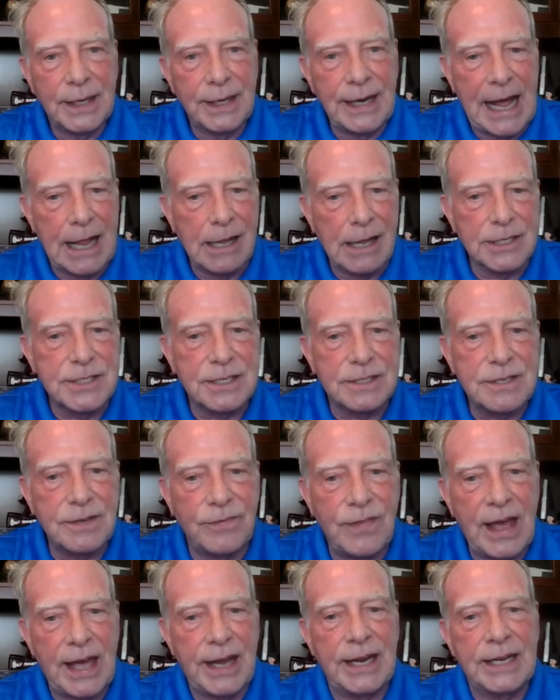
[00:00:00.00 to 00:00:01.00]
Analysis
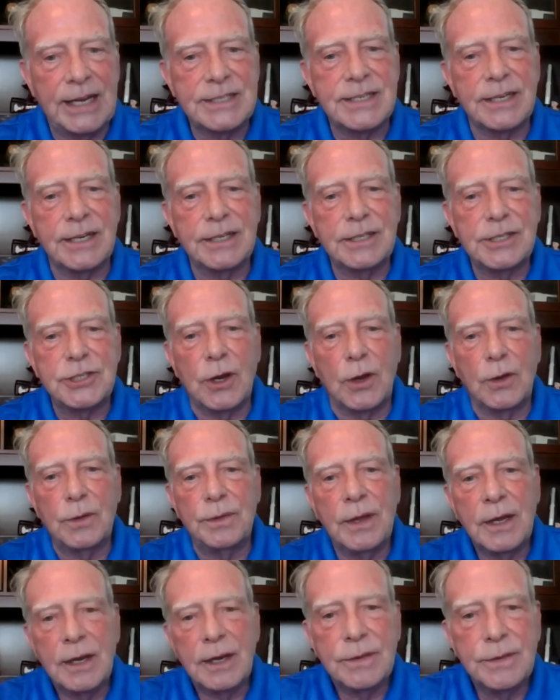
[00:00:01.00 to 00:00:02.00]
of that incident
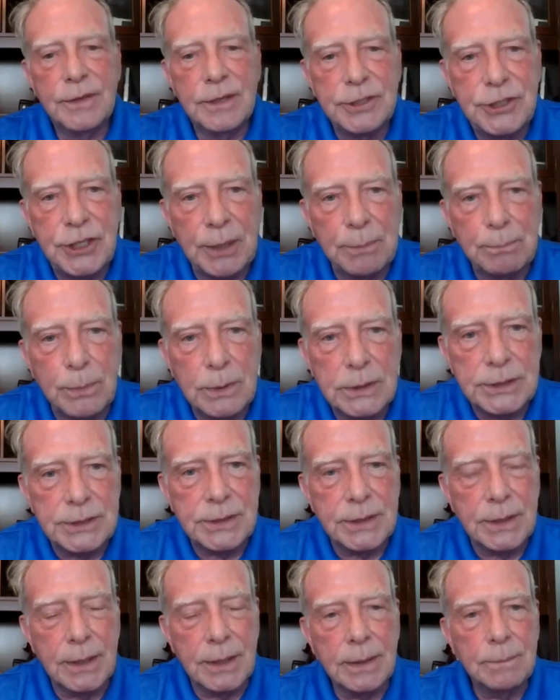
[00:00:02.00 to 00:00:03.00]
showed the ship
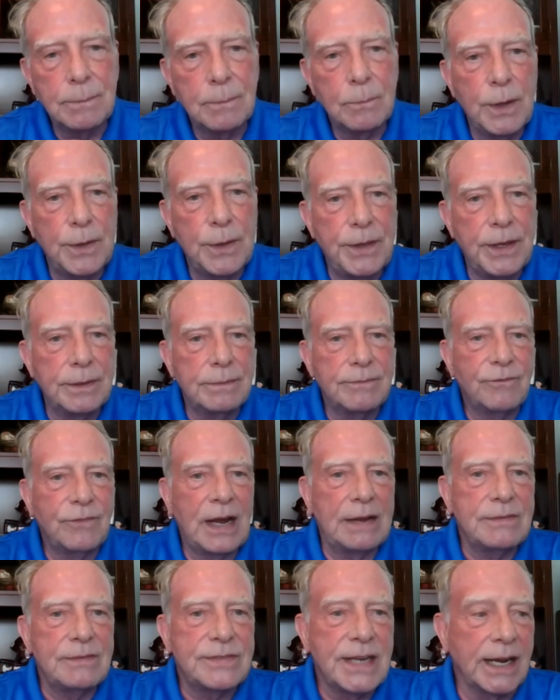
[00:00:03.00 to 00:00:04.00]
was within
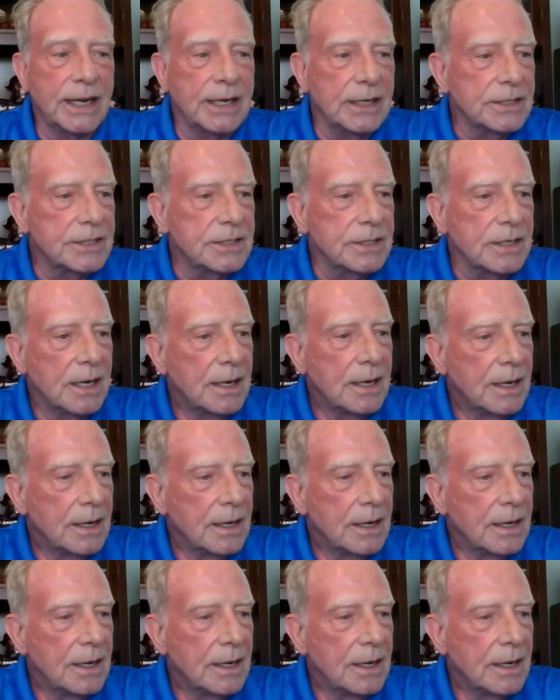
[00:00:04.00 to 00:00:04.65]
5 seconds